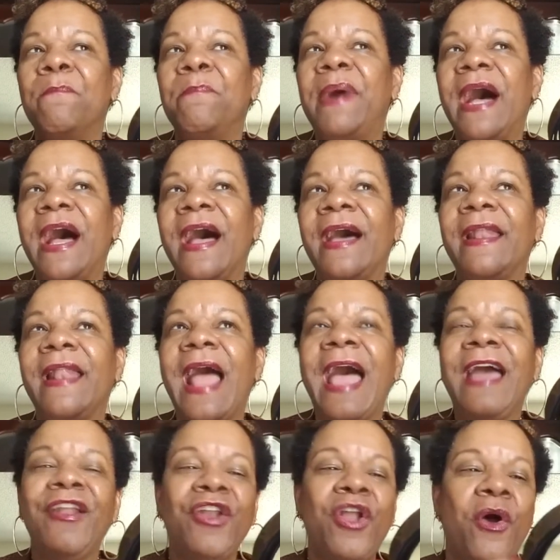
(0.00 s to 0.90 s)
But
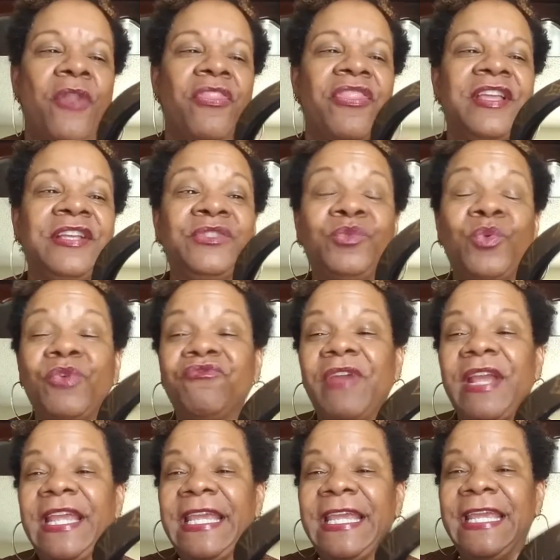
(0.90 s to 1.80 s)
I don't know, this
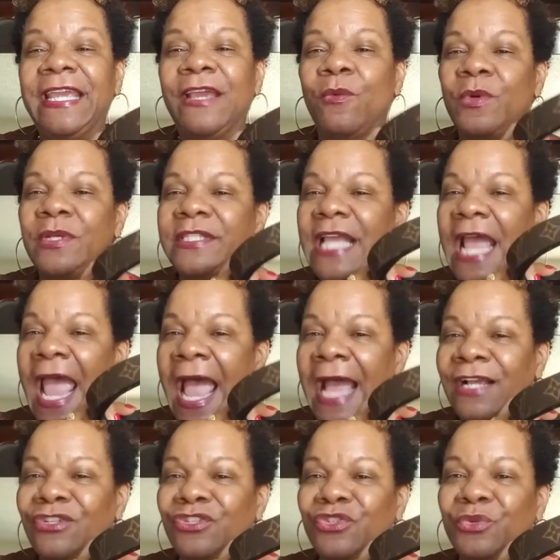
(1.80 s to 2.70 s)
one right here was
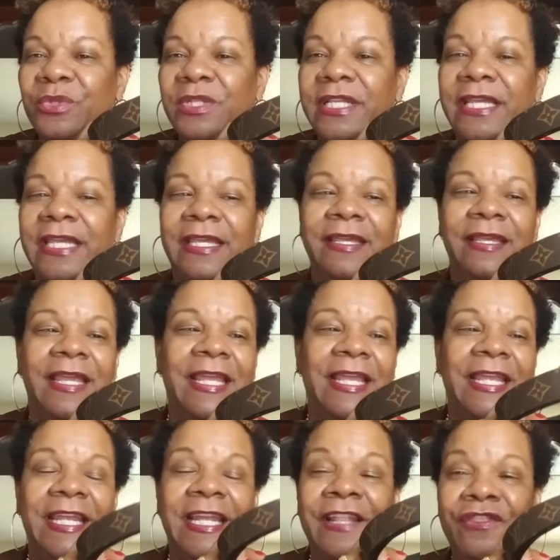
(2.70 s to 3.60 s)
actually
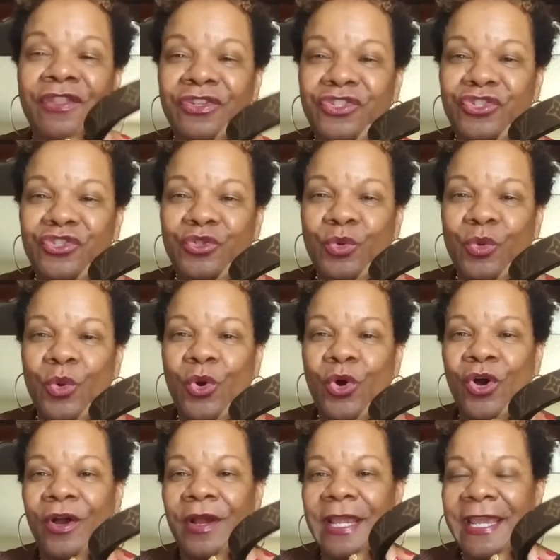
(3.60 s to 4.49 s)
in the
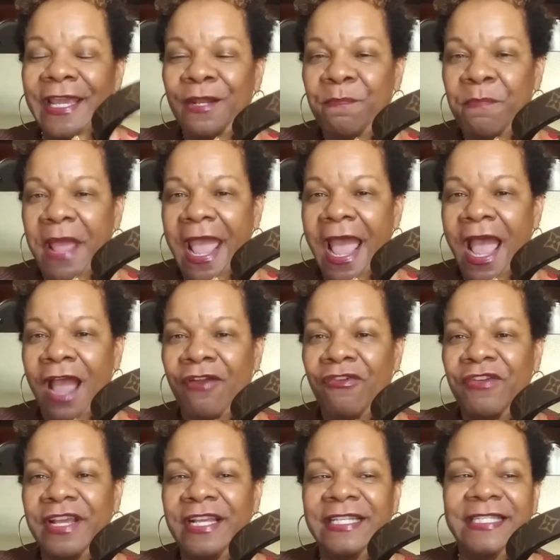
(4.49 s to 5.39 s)
store in
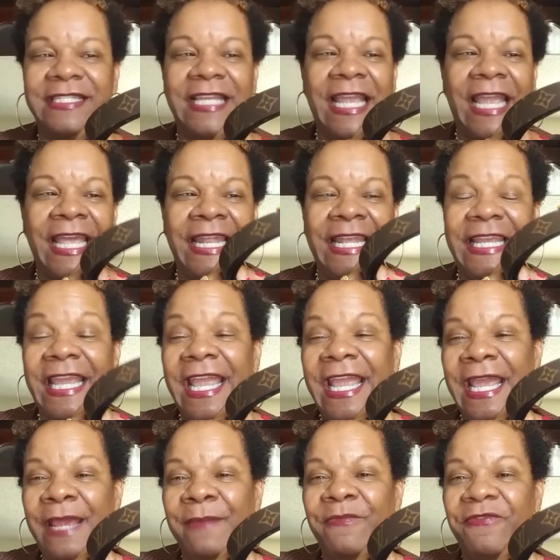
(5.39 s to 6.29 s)
Paris and it
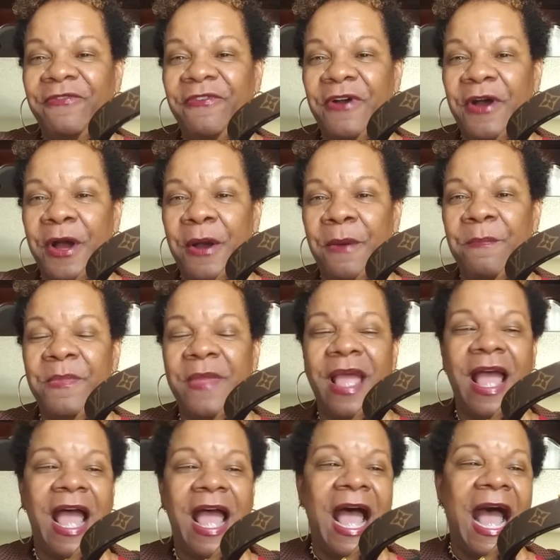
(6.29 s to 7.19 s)
came from
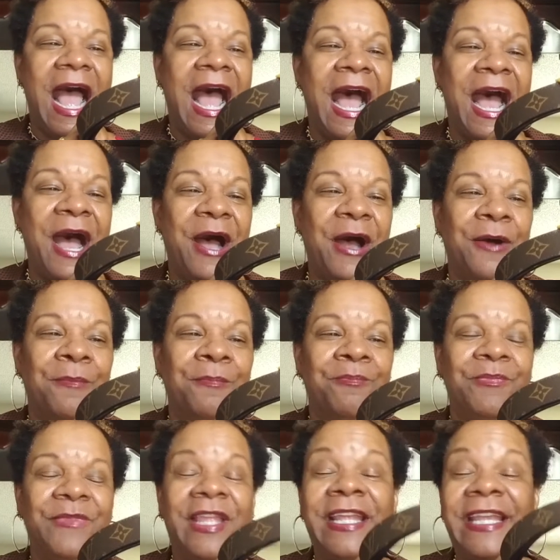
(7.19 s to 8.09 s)

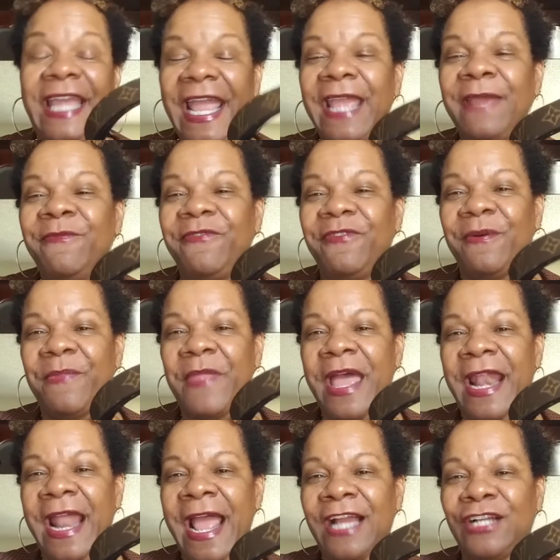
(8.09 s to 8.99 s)
um, it came from
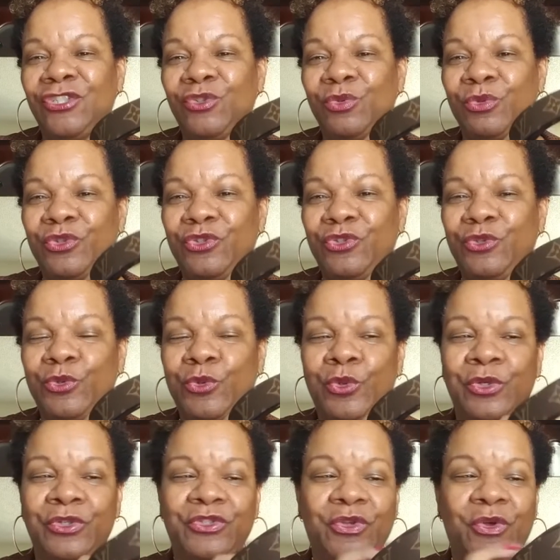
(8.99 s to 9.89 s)
that actual
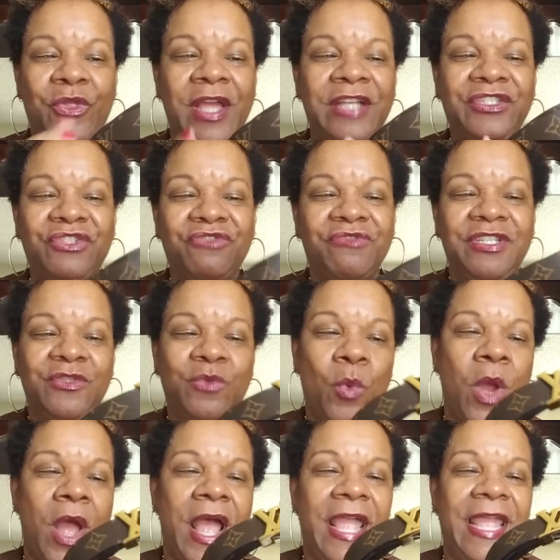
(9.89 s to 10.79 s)
store. So that's the
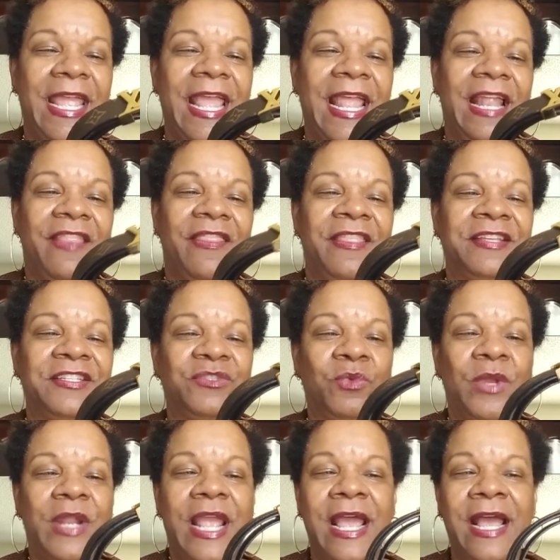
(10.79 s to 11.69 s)
reason why
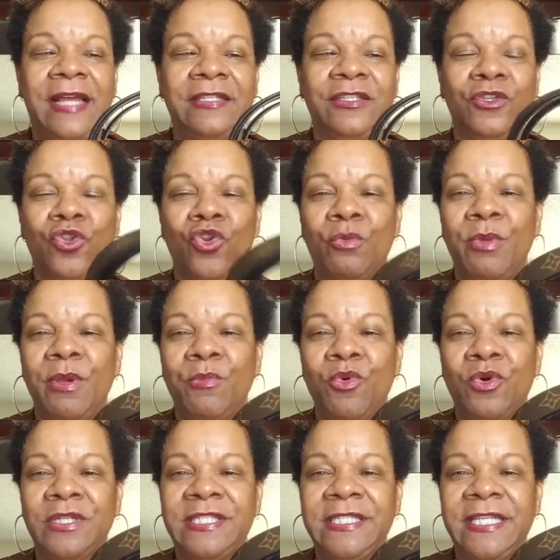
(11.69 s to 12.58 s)
this one has a little
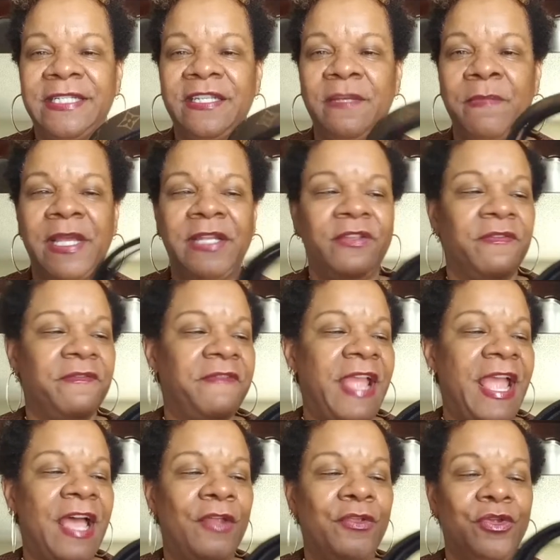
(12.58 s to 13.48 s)
bit more sentimental
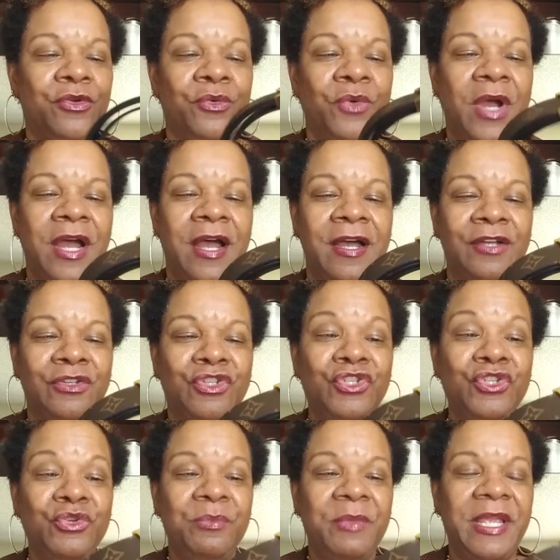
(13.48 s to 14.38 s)
value uh,
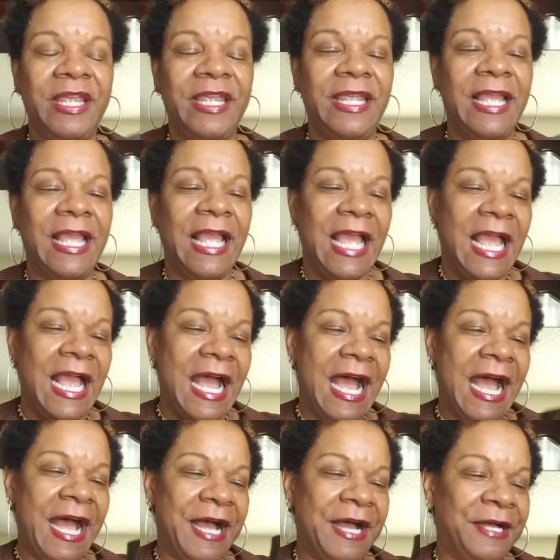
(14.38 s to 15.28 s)
to me.
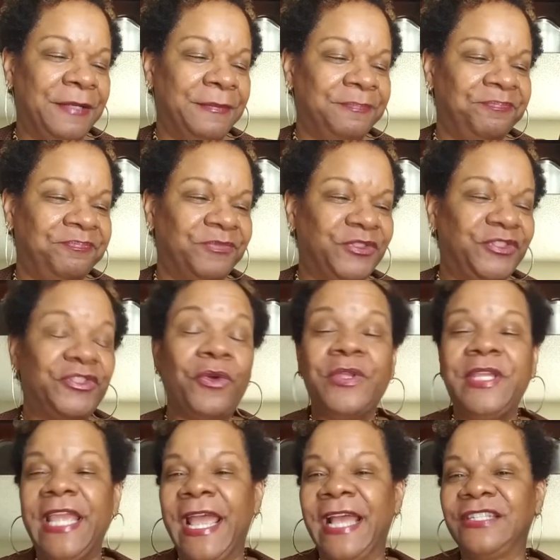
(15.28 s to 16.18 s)
Um,
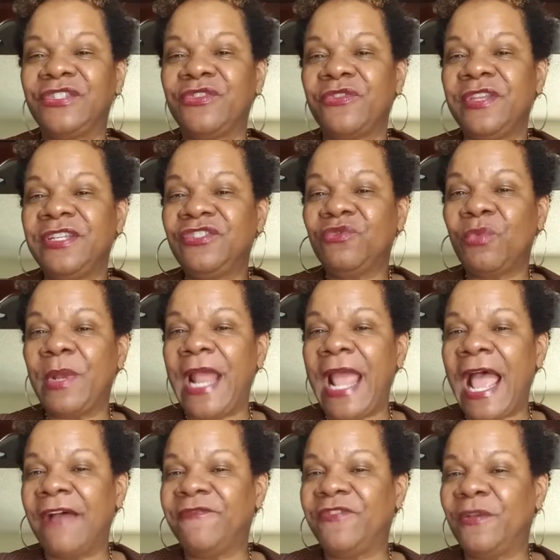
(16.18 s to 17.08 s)
so yeah, so this would
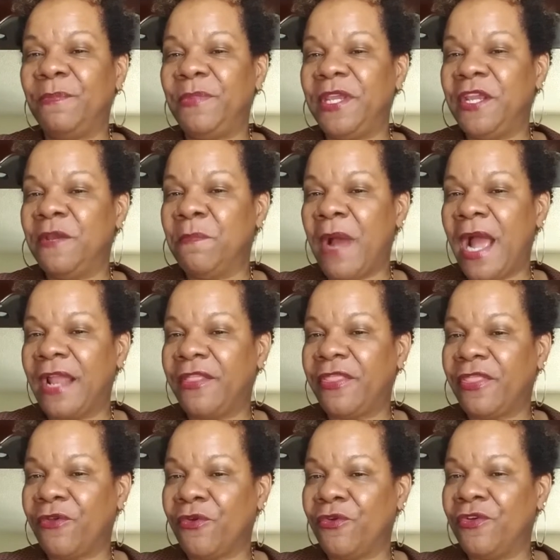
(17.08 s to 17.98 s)
have to be my
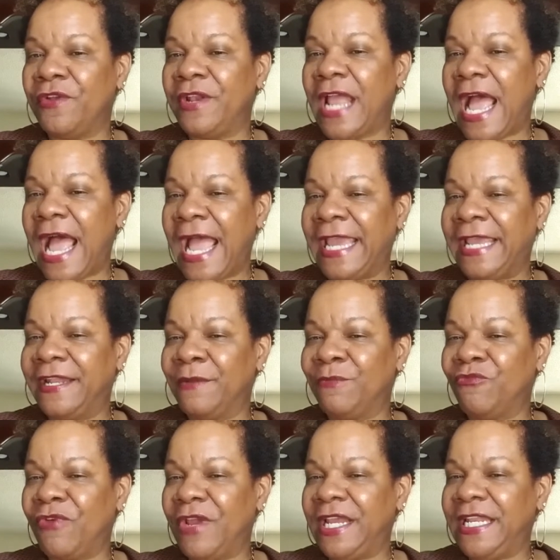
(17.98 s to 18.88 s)
third
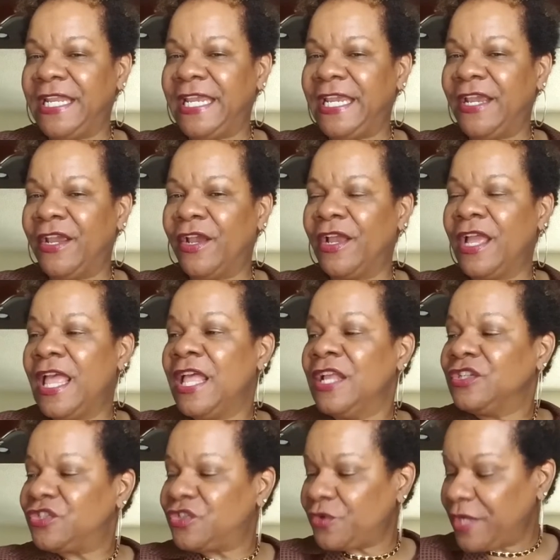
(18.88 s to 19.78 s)
item right here.
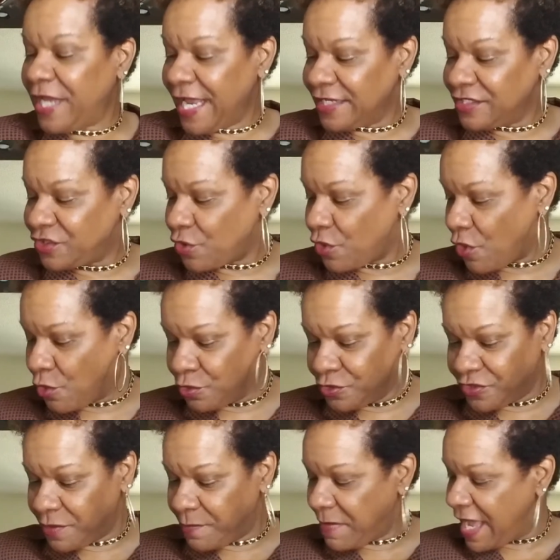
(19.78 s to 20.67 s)
So yeah, so
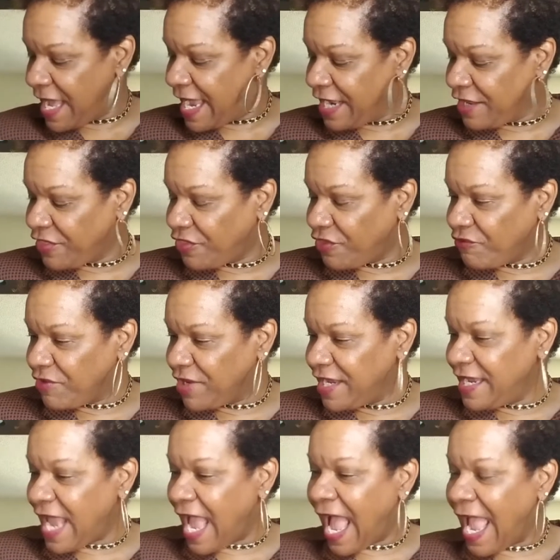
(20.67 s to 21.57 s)
those are my
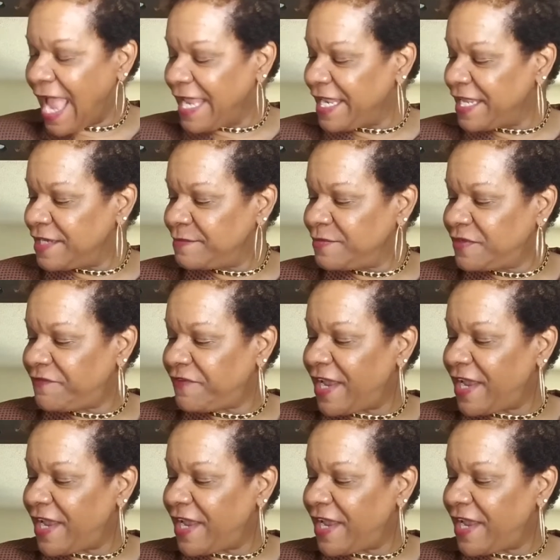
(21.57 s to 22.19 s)
three items.